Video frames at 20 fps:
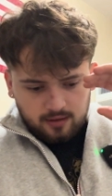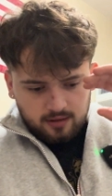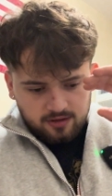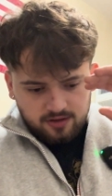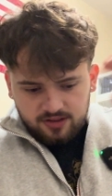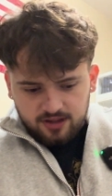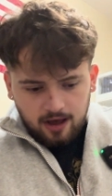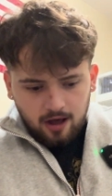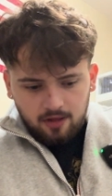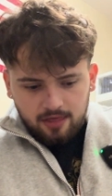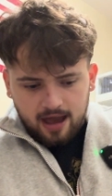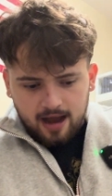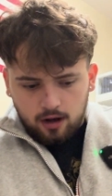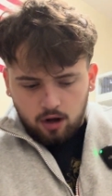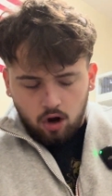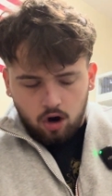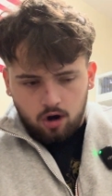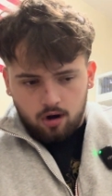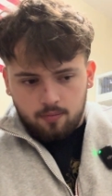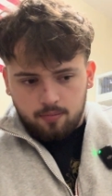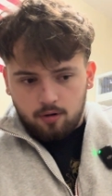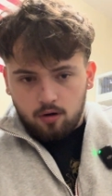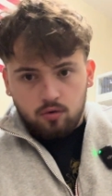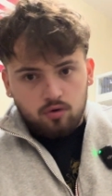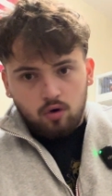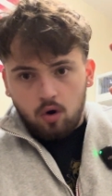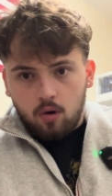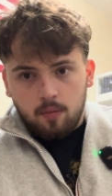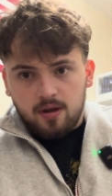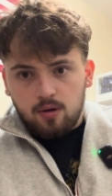sell that car, bro.
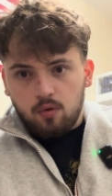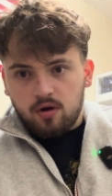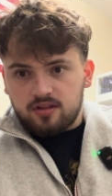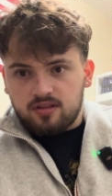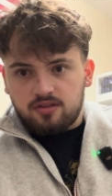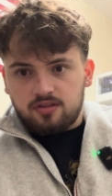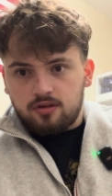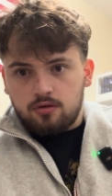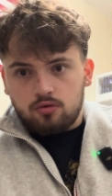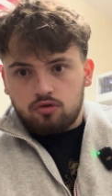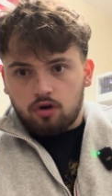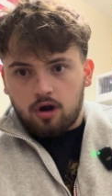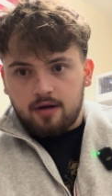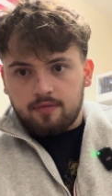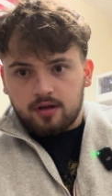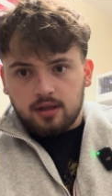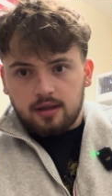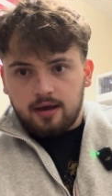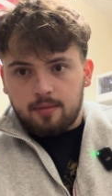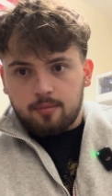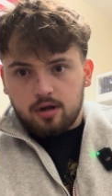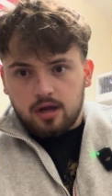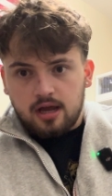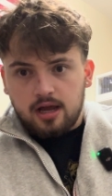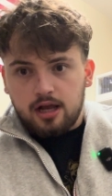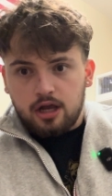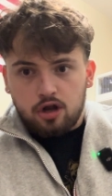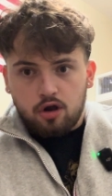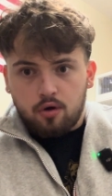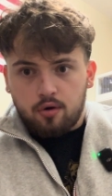Nobody wants to see you driving a
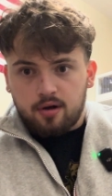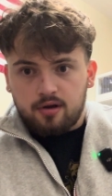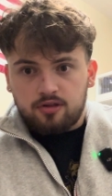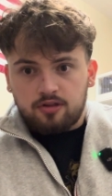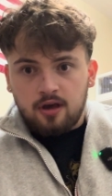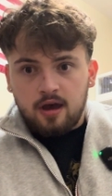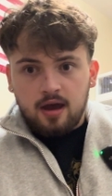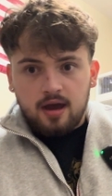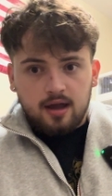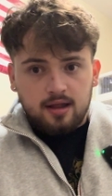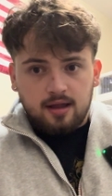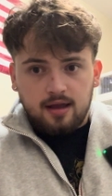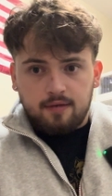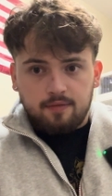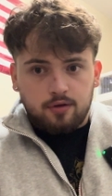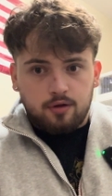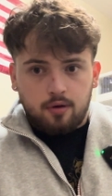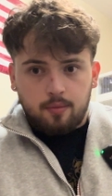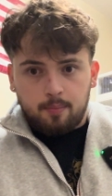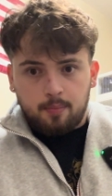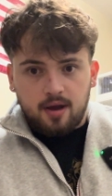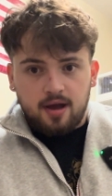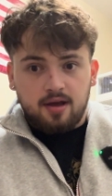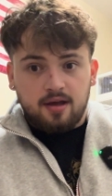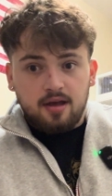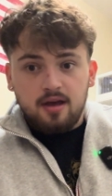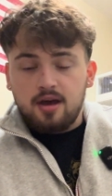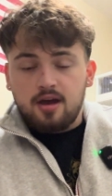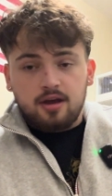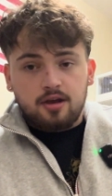Lamborghini Urus and giving
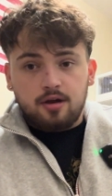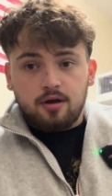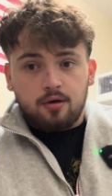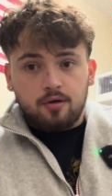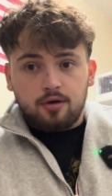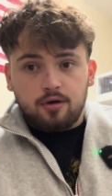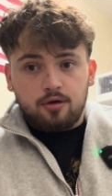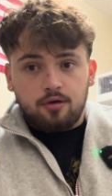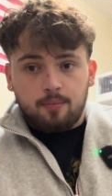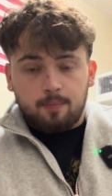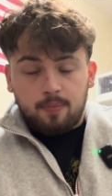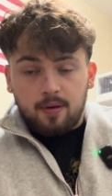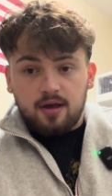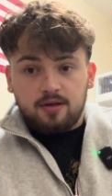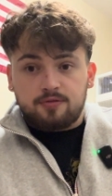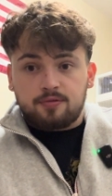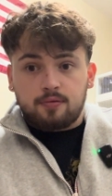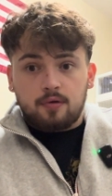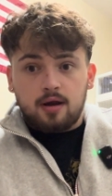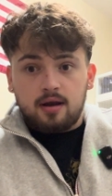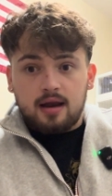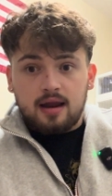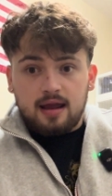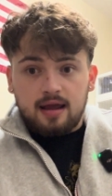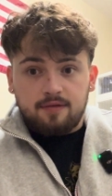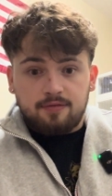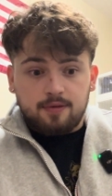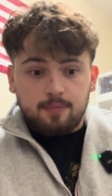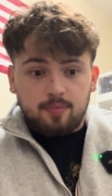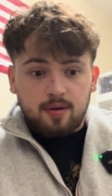your best friend,
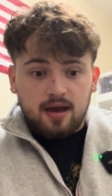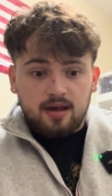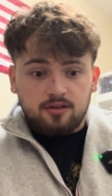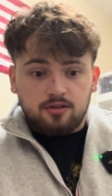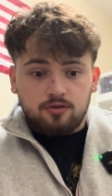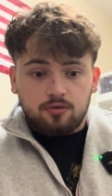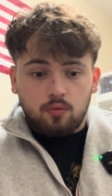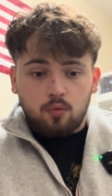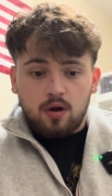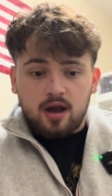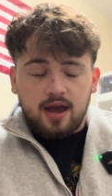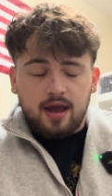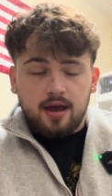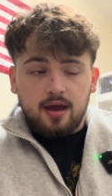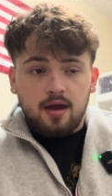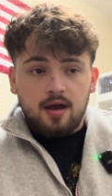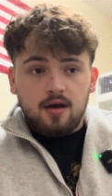if he passes away,